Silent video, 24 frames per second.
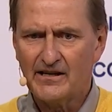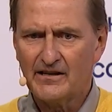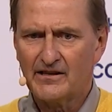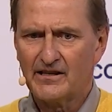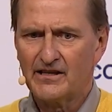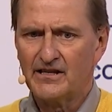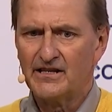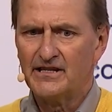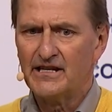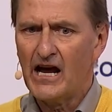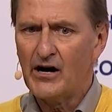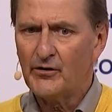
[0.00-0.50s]
the
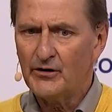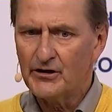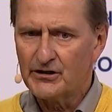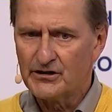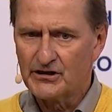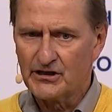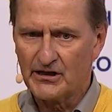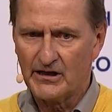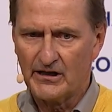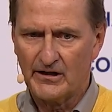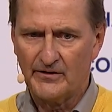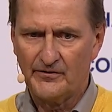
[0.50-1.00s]

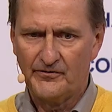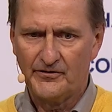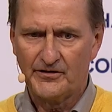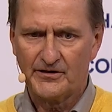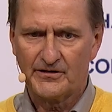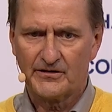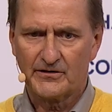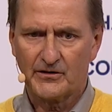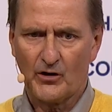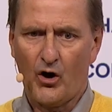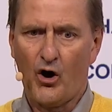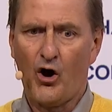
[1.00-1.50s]

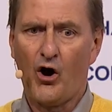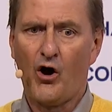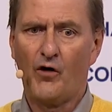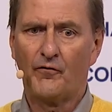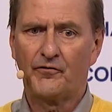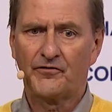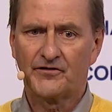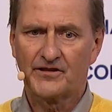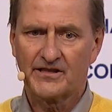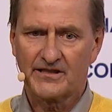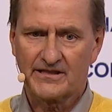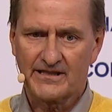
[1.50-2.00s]
narratives of
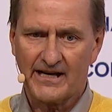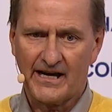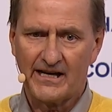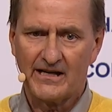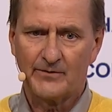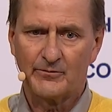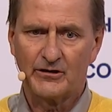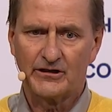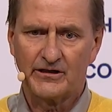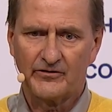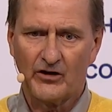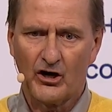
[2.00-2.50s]

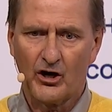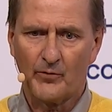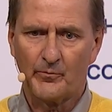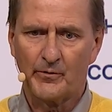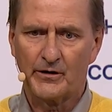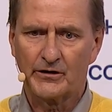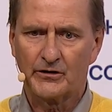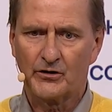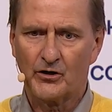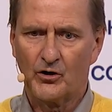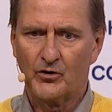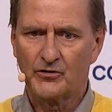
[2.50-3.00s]
sustainable
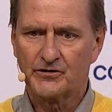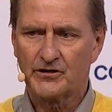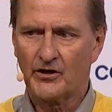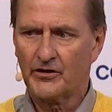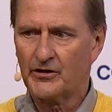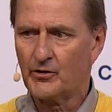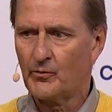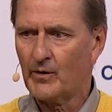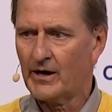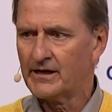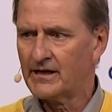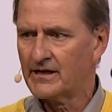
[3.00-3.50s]
development goals on
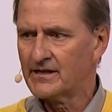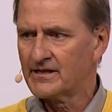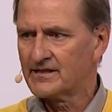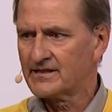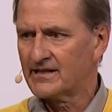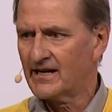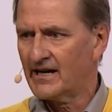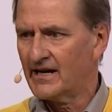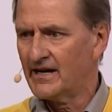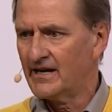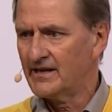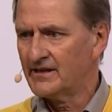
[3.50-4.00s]
the one hand
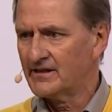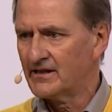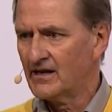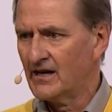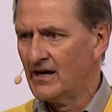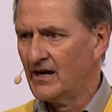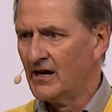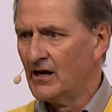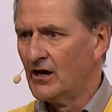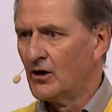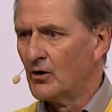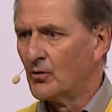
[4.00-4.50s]
side
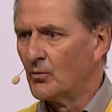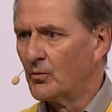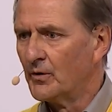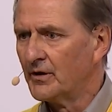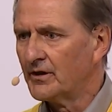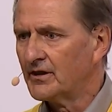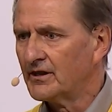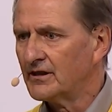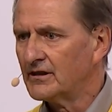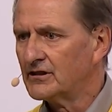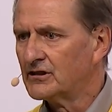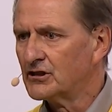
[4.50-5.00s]

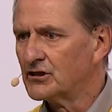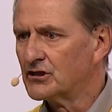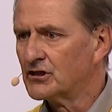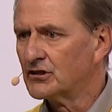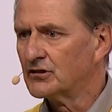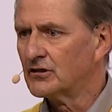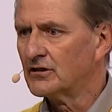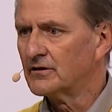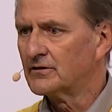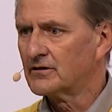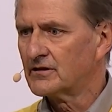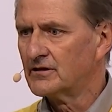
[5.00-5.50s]
with the
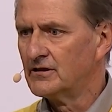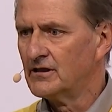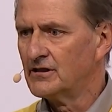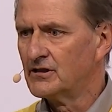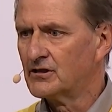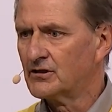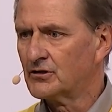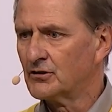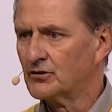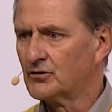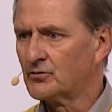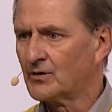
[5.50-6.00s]

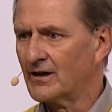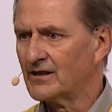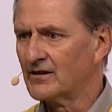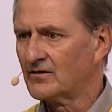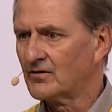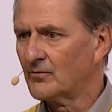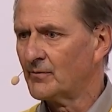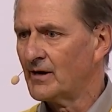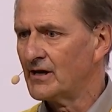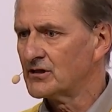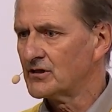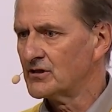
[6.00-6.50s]
digital
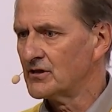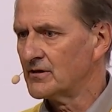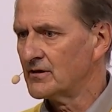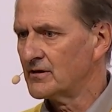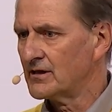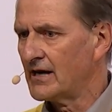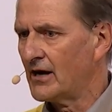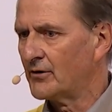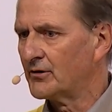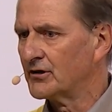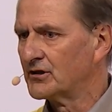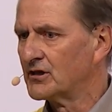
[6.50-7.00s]
transformation
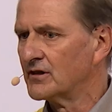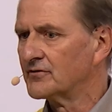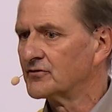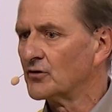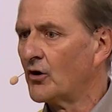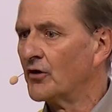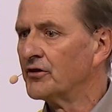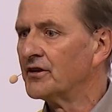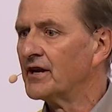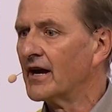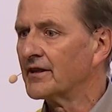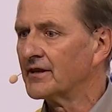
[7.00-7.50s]
narratives
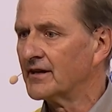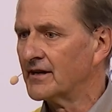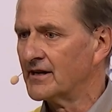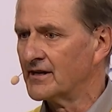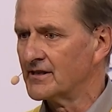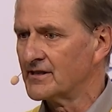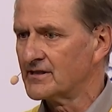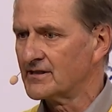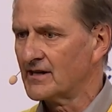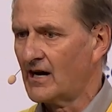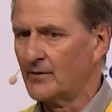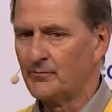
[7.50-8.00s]
on the other
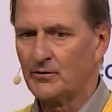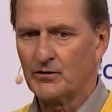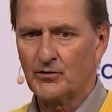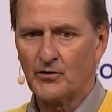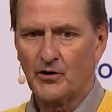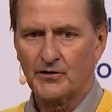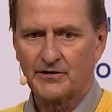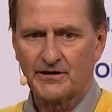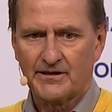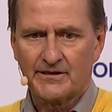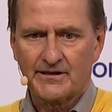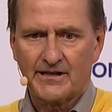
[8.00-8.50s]
hand side,
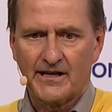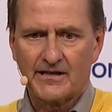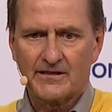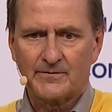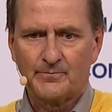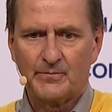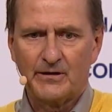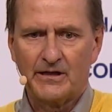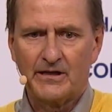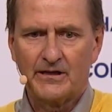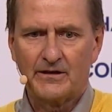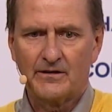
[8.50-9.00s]
because this has
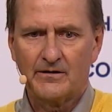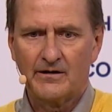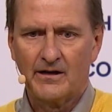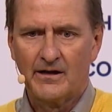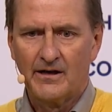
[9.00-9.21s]
been